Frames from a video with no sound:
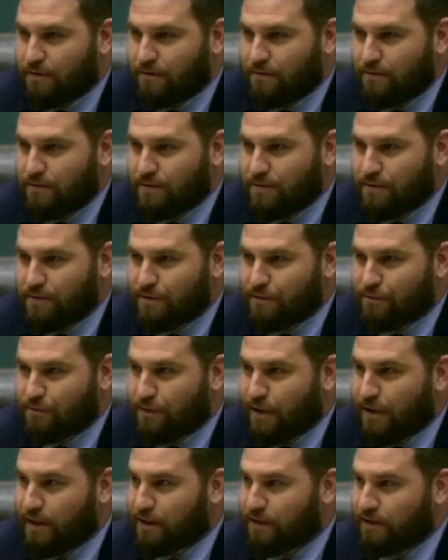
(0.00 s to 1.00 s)
Still
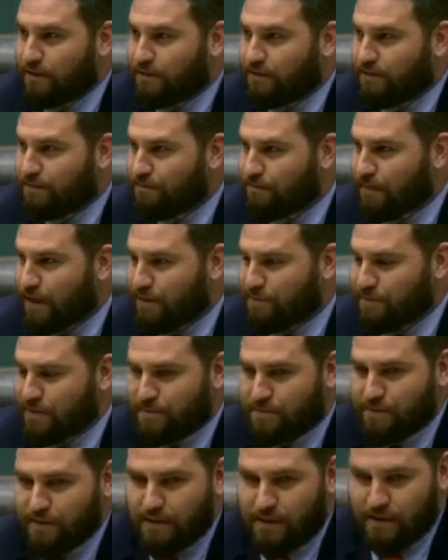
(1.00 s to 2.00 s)
waiting, Madam
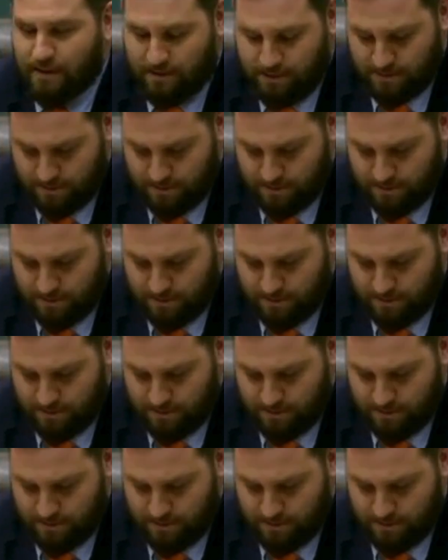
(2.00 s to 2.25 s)
Speaker.